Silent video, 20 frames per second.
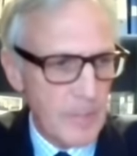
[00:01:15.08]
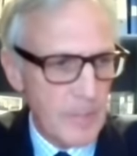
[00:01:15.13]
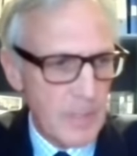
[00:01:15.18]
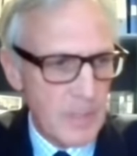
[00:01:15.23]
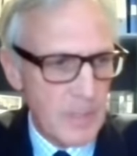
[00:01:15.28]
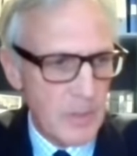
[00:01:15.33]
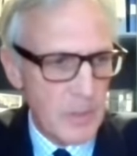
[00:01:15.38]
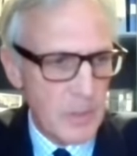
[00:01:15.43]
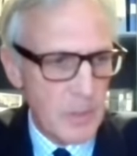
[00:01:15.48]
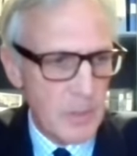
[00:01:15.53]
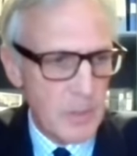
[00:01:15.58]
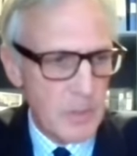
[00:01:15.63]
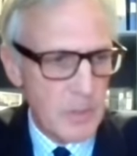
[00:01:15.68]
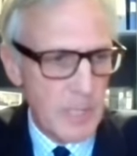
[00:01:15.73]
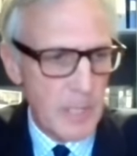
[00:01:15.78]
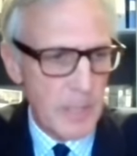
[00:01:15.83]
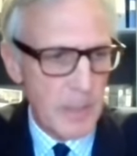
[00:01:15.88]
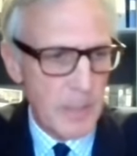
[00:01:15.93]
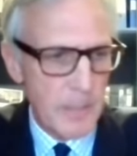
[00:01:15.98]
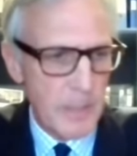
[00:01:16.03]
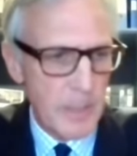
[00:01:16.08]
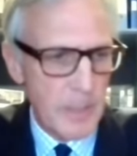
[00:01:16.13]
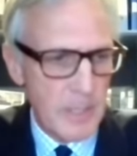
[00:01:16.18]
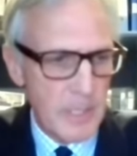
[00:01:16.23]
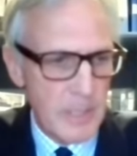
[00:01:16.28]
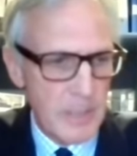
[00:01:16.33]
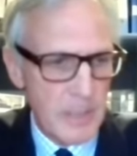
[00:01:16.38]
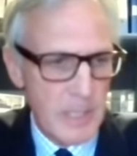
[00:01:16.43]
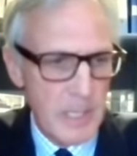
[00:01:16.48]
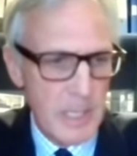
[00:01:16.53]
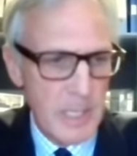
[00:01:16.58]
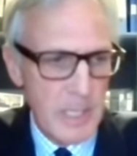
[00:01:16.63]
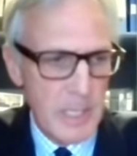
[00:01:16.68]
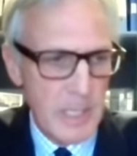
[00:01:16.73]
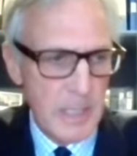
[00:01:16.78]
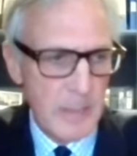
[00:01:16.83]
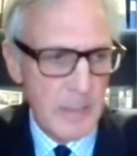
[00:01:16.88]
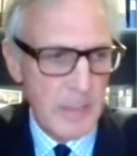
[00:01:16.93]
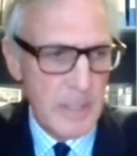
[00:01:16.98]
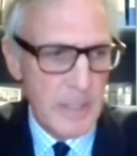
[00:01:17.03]
This new style of protest
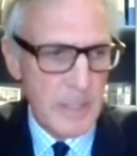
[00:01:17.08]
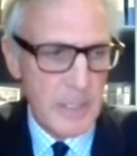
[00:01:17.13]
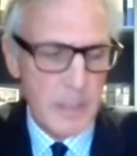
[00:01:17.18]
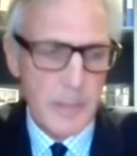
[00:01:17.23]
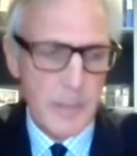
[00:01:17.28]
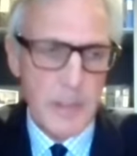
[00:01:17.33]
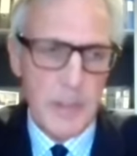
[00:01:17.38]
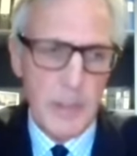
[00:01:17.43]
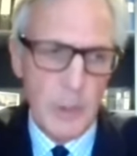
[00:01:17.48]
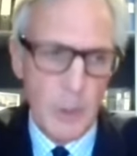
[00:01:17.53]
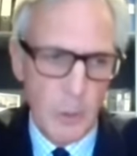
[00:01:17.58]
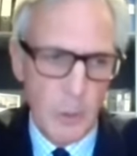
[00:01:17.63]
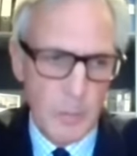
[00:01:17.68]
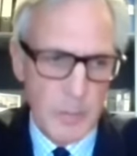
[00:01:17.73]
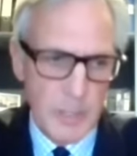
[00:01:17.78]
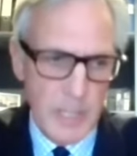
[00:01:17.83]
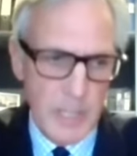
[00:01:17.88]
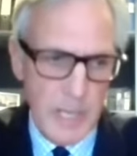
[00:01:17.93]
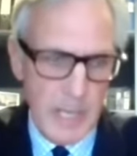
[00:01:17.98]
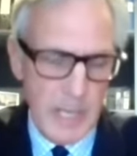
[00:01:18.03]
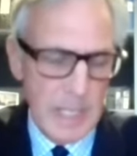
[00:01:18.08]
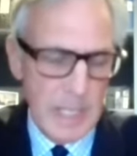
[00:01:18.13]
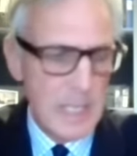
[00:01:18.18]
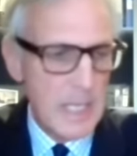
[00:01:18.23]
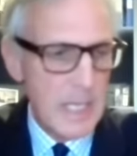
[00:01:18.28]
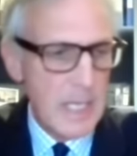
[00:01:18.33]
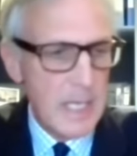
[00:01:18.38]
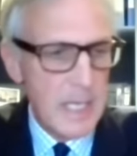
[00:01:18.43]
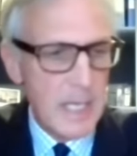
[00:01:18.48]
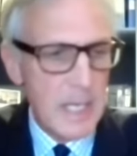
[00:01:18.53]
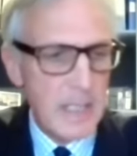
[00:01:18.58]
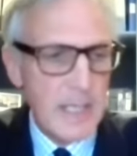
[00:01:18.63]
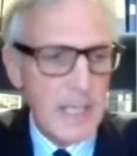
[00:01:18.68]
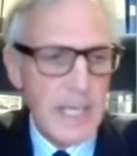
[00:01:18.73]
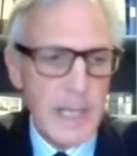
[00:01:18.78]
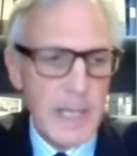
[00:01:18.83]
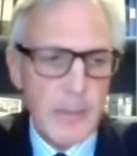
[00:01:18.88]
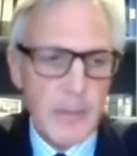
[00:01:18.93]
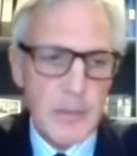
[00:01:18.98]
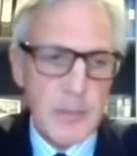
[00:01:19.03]
appears to be the norm today, and
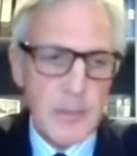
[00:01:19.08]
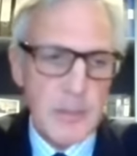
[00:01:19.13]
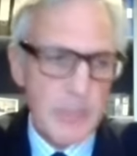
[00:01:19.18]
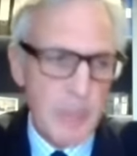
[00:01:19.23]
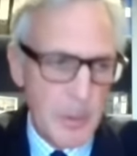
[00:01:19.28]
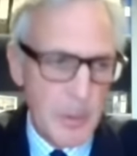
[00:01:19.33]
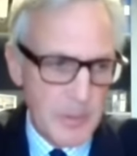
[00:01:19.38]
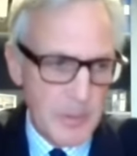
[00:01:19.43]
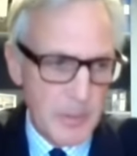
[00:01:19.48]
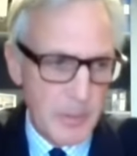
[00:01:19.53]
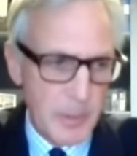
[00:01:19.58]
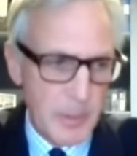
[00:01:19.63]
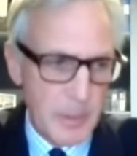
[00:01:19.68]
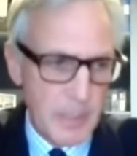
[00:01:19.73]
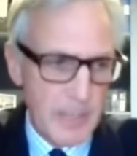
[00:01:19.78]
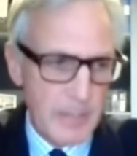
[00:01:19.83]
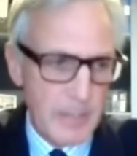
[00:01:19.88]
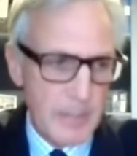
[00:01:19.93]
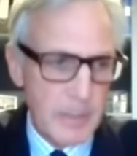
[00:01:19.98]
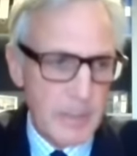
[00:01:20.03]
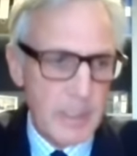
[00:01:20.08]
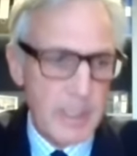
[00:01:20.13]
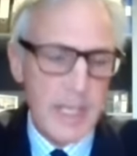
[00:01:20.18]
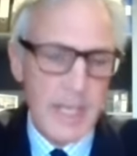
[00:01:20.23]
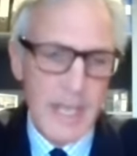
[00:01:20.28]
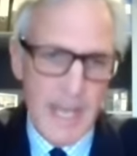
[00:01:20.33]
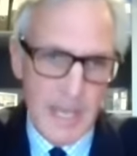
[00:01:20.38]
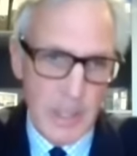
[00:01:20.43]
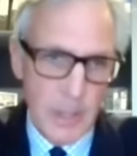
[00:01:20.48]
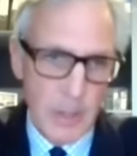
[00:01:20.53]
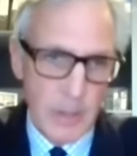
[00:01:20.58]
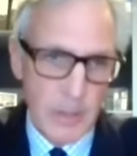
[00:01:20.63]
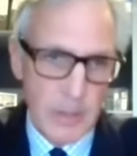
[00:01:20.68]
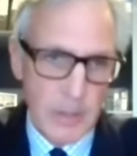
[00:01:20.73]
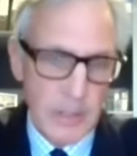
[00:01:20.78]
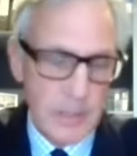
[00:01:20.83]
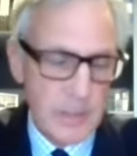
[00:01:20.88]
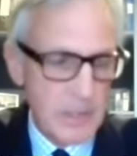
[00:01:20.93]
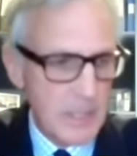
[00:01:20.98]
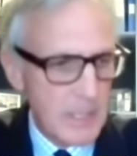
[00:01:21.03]
any responsible government cannot
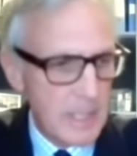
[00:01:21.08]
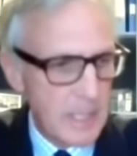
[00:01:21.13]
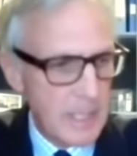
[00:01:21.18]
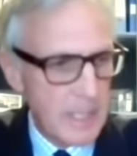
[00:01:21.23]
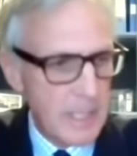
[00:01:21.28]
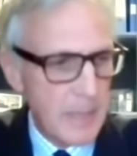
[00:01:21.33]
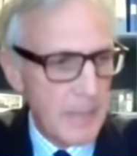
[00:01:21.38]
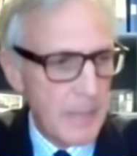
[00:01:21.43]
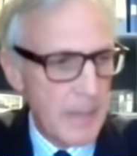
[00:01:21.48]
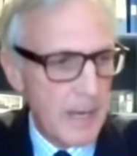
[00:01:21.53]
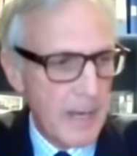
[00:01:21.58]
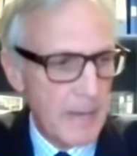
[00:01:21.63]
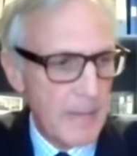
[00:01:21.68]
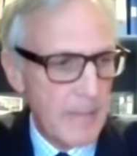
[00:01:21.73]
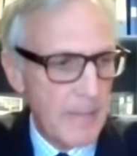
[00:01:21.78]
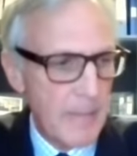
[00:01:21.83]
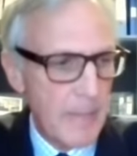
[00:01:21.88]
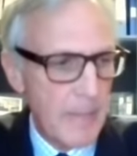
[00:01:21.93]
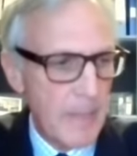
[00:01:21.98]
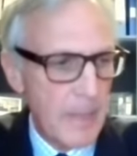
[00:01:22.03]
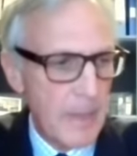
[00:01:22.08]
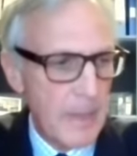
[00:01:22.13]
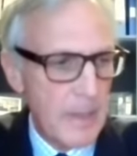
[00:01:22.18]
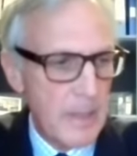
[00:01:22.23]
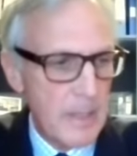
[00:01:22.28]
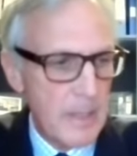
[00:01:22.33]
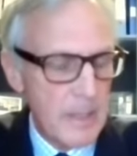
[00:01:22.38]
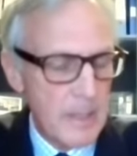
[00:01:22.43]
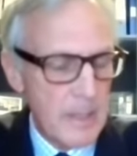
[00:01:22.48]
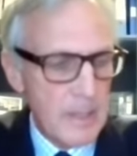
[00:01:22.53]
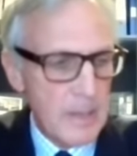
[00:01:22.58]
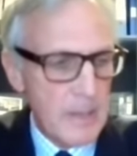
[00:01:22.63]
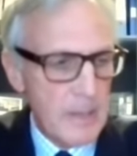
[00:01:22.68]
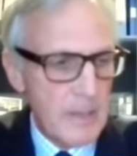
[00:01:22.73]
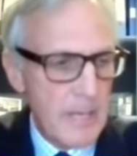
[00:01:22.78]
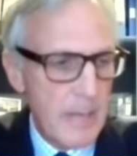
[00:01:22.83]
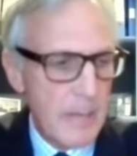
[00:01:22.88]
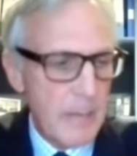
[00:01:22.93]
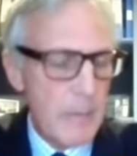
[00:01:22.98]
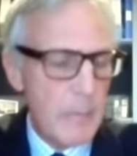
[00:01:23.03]
sit idly by.
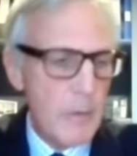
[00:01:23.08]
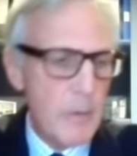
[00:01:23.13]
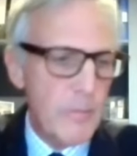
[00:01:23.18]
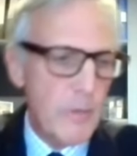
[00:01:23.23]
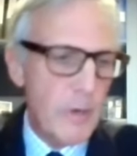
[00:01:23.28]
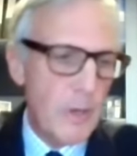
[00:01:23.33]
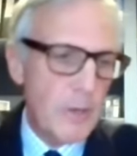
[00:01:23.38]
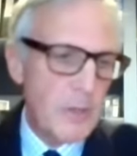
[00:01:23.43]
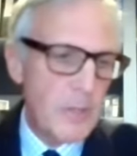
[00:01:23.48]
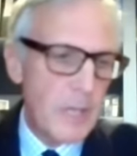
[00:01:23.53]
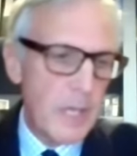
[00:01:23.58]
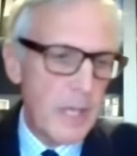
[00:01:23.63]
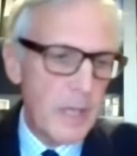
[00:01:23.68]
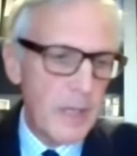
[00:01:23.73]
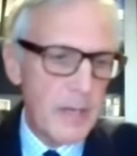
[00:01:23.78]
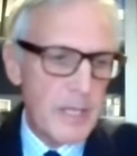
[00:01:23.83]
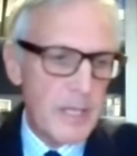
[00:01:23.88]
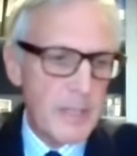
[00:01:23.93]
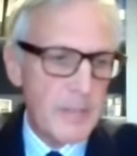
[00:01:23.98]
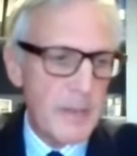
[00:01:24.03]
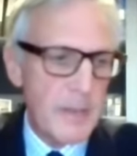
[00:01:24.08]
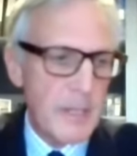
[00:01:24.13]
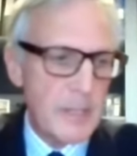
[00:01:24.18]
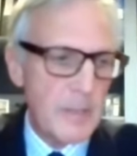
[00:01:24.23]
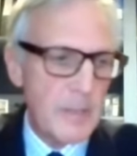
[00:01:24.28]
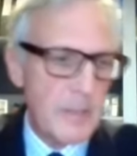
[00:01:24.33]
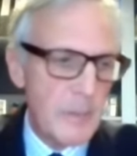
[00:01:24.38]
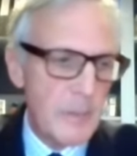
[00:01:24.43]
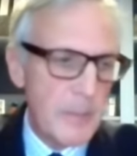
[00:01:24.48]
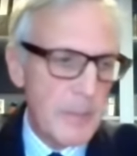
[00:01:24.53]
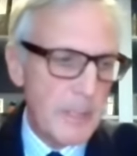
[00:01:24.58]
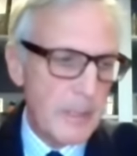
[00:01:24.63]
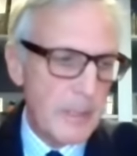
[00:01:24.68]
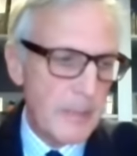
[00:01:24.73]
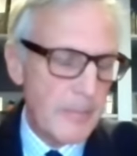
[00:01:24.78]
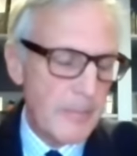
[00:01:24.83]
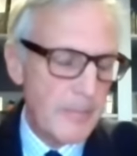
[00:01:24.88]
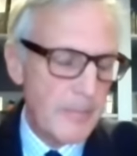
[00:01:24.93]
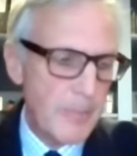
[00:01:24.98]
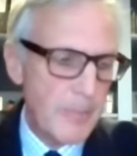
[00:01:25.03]
Let me move on to other aspects of the bill.